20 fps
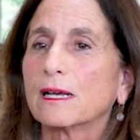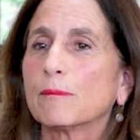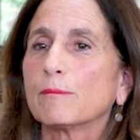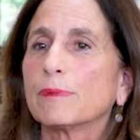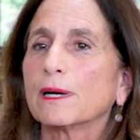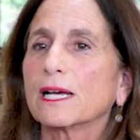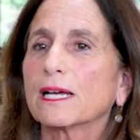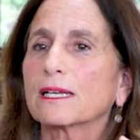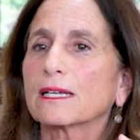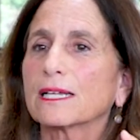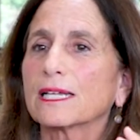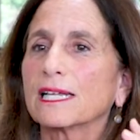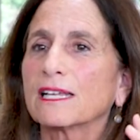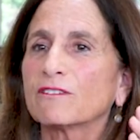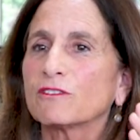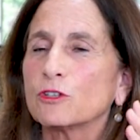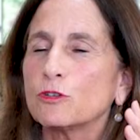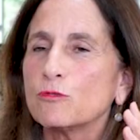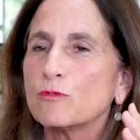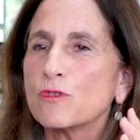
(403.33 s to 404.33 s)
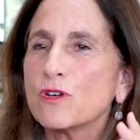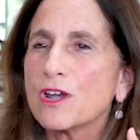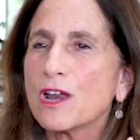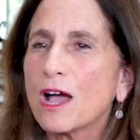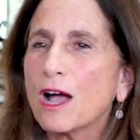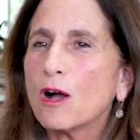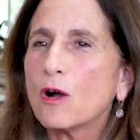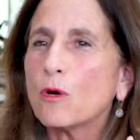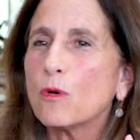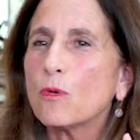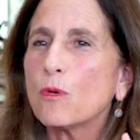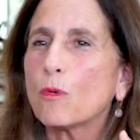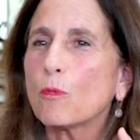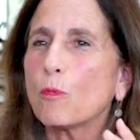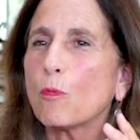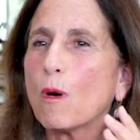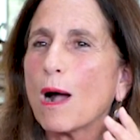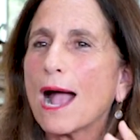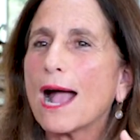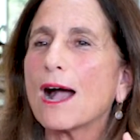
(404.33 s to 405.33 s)
But if you know,
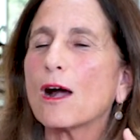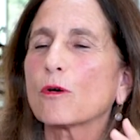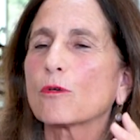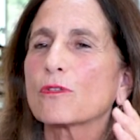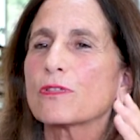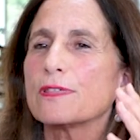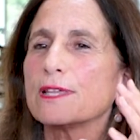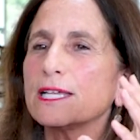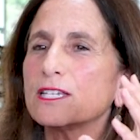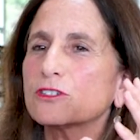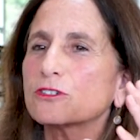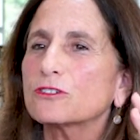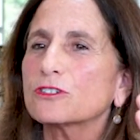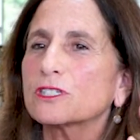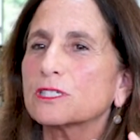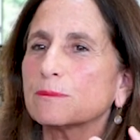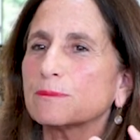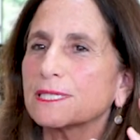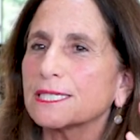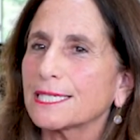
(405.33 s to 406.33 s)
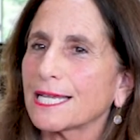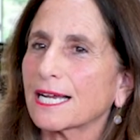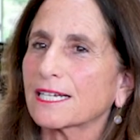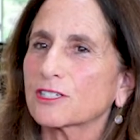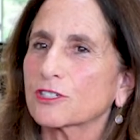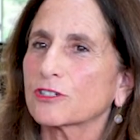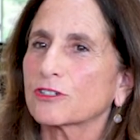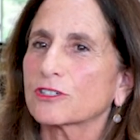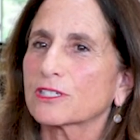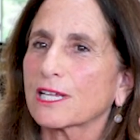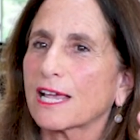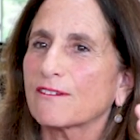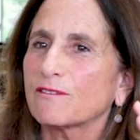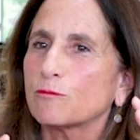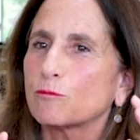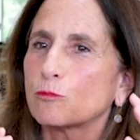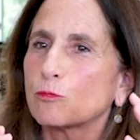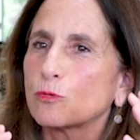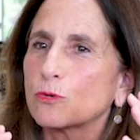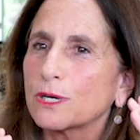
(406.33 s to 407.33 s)
wow, these are some sectors
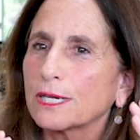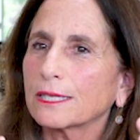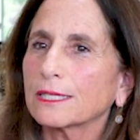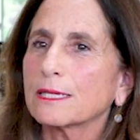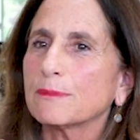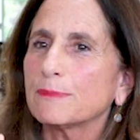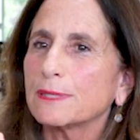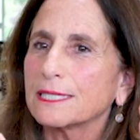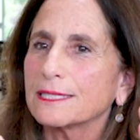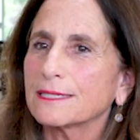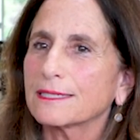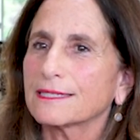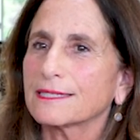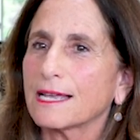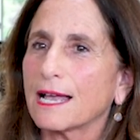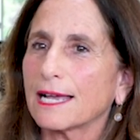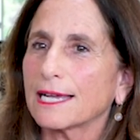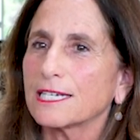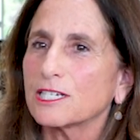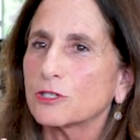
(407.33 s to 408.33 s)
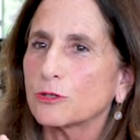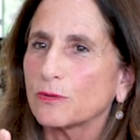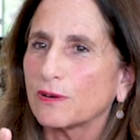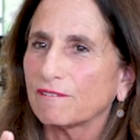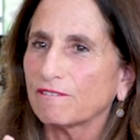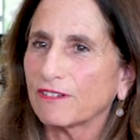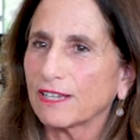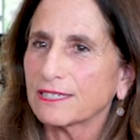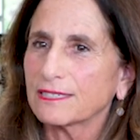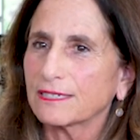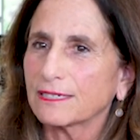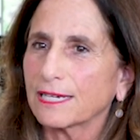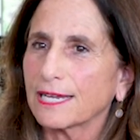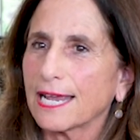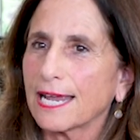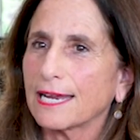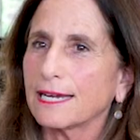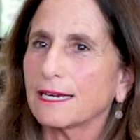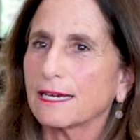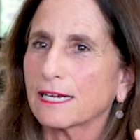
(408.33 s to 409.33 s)
I've really been designed to
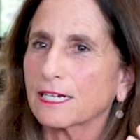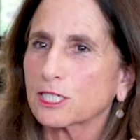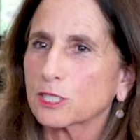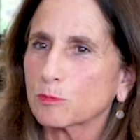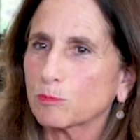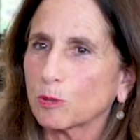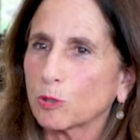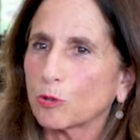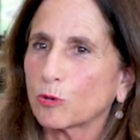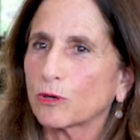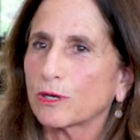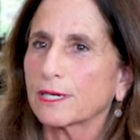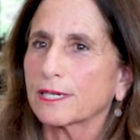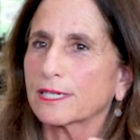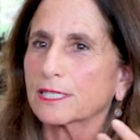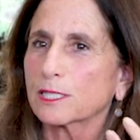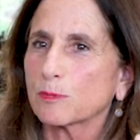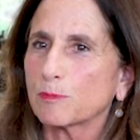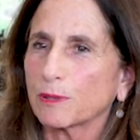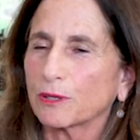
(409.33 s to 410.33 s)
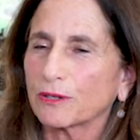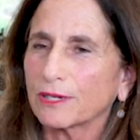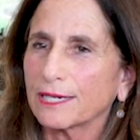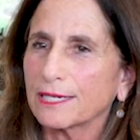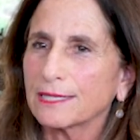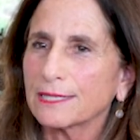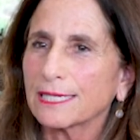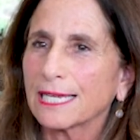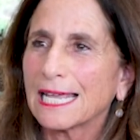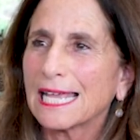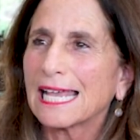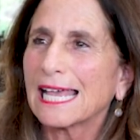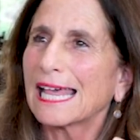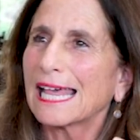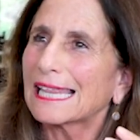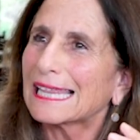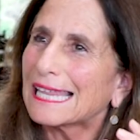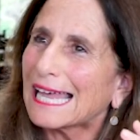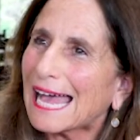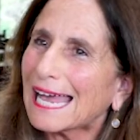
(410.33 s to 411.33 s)
investigate and explore and experience,
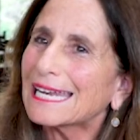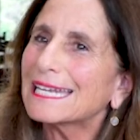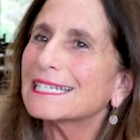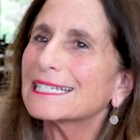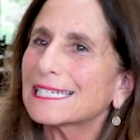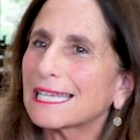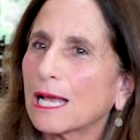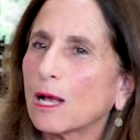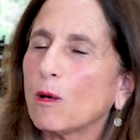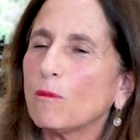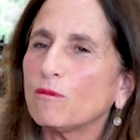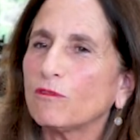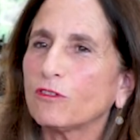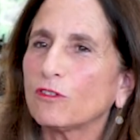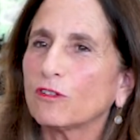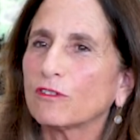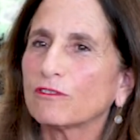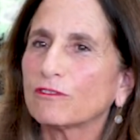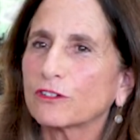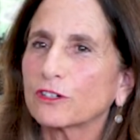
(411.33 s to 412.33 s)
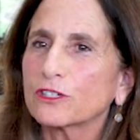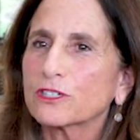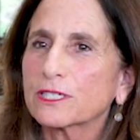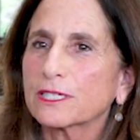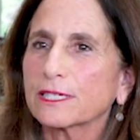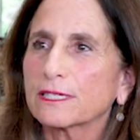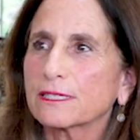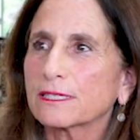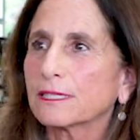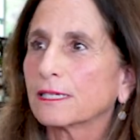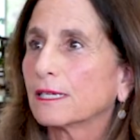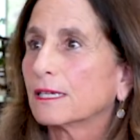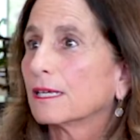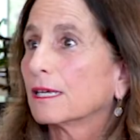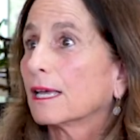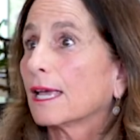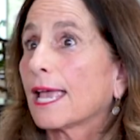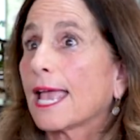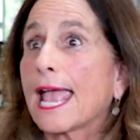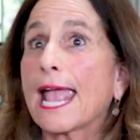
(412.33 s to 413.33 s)
that is helpful versus,
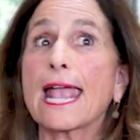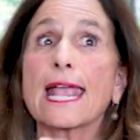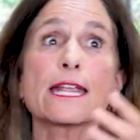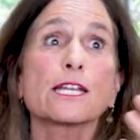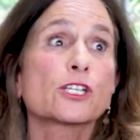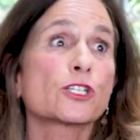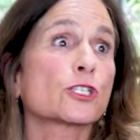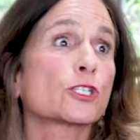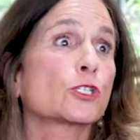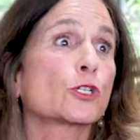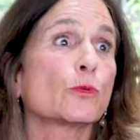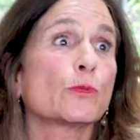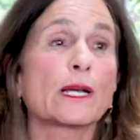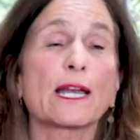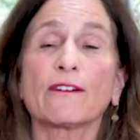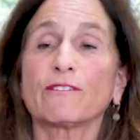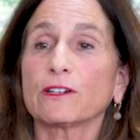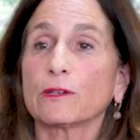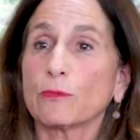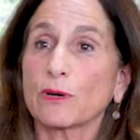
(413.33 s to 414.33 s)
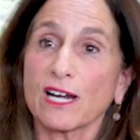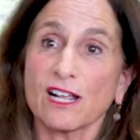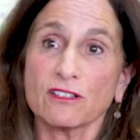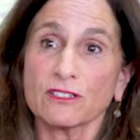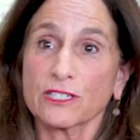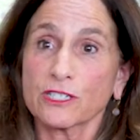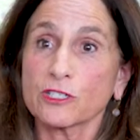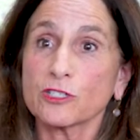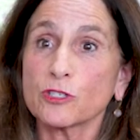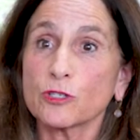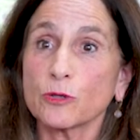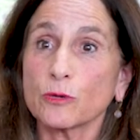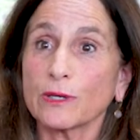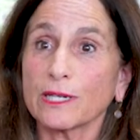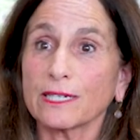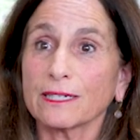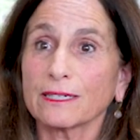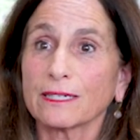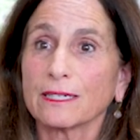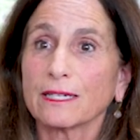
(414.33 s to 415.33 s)
hey, just do what everyone else is
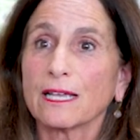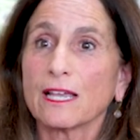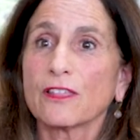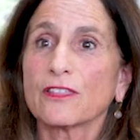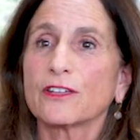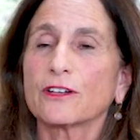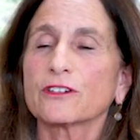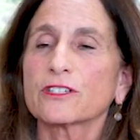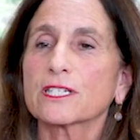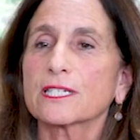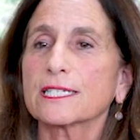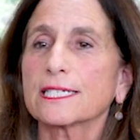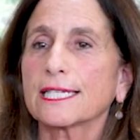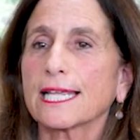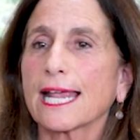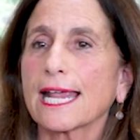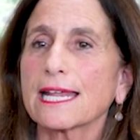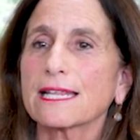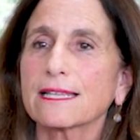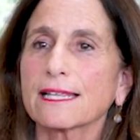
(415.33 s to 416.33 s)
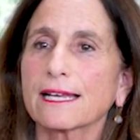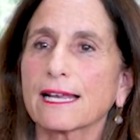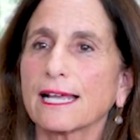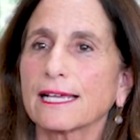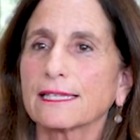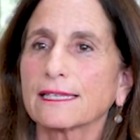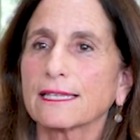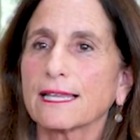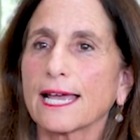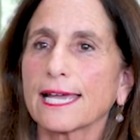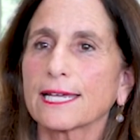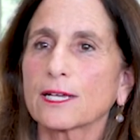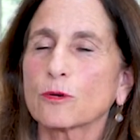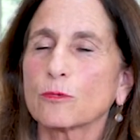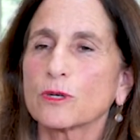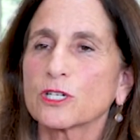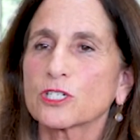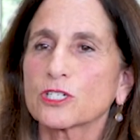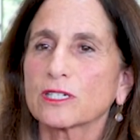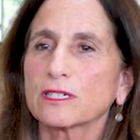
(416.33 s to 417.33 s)
doing. There's a saying that I like,
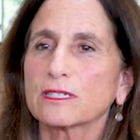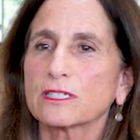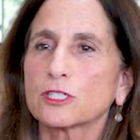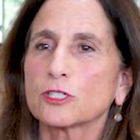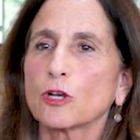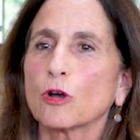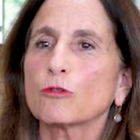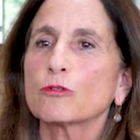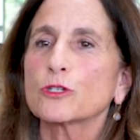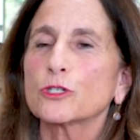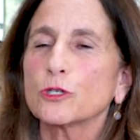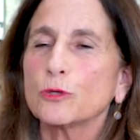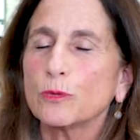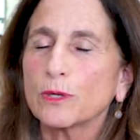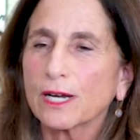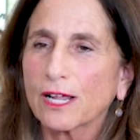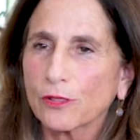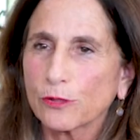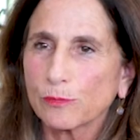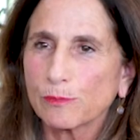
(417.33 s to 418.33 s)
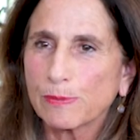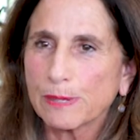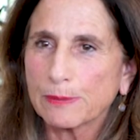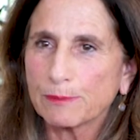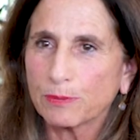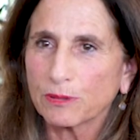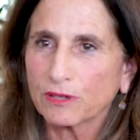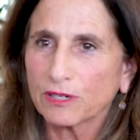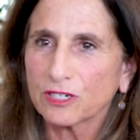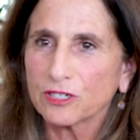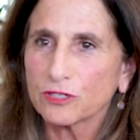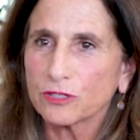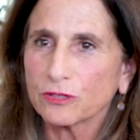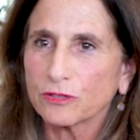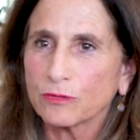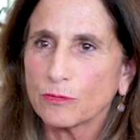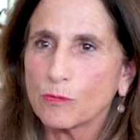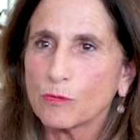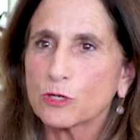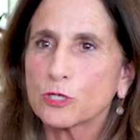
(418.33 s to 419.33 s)
which is, don't do what other people can
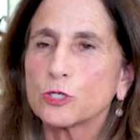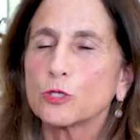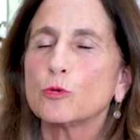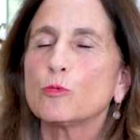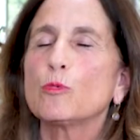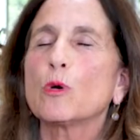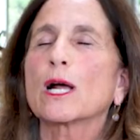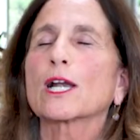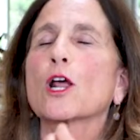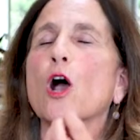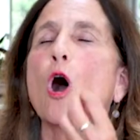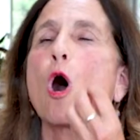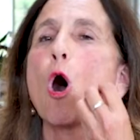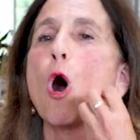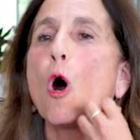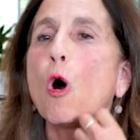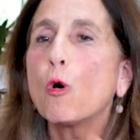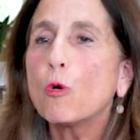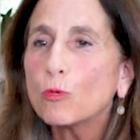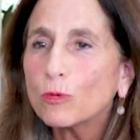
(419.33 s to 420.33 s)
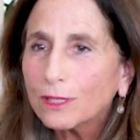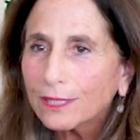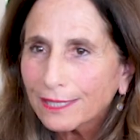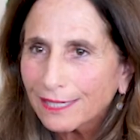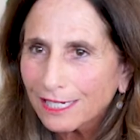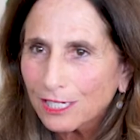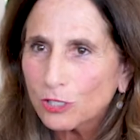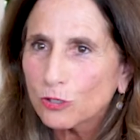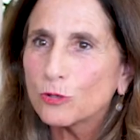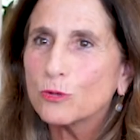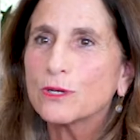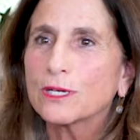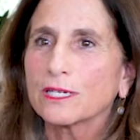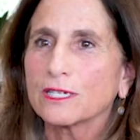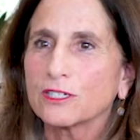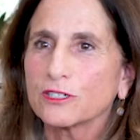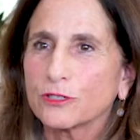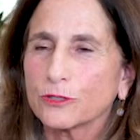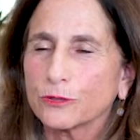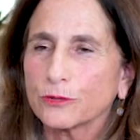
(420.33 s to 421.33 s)
do what only you
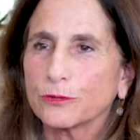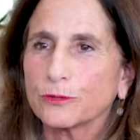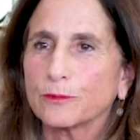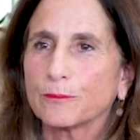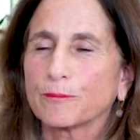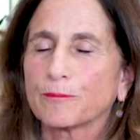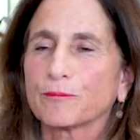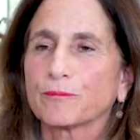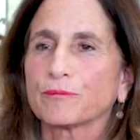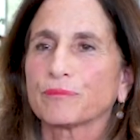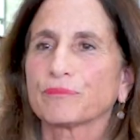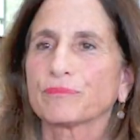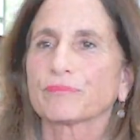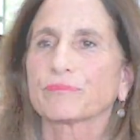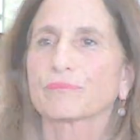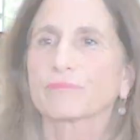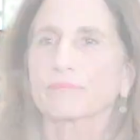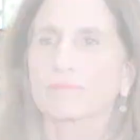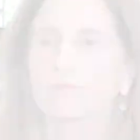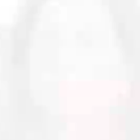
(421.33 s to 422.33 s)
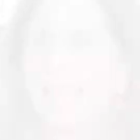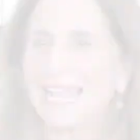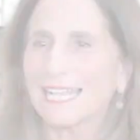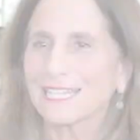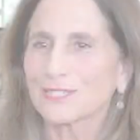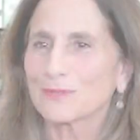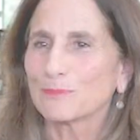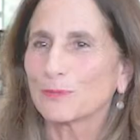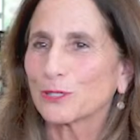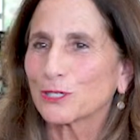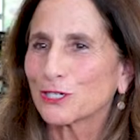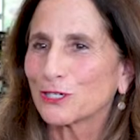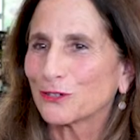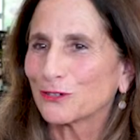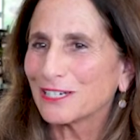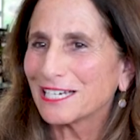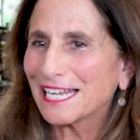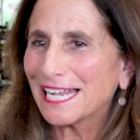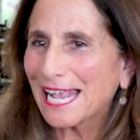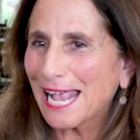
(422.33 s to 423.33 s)
can do. As
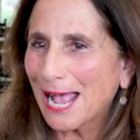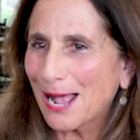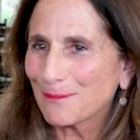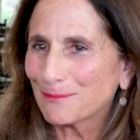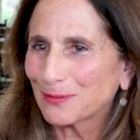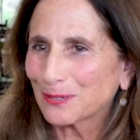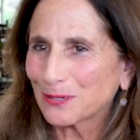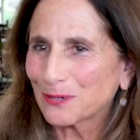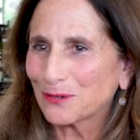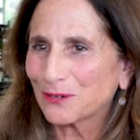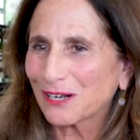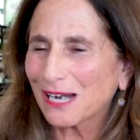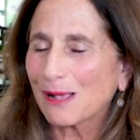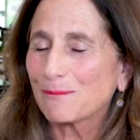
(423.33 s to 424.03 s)
Mercury in Capricorn,